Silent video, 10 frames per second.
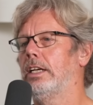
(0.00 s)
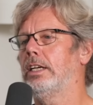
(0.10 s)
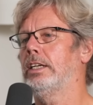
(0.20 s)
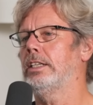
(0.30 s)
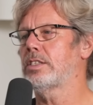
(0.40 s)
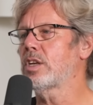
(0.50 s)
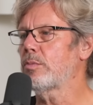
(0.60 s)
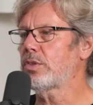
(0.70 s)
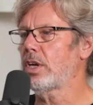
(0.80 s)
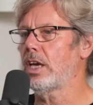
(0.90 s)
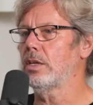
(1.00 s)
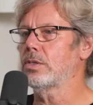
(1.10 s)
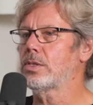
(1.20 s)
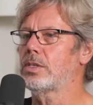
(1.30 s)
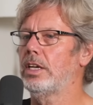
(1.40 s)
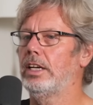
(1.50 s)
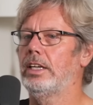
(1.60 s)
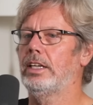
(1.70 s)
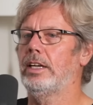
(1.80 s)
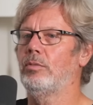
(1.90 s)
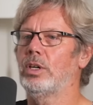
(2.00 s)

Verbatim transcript: uh, something else? And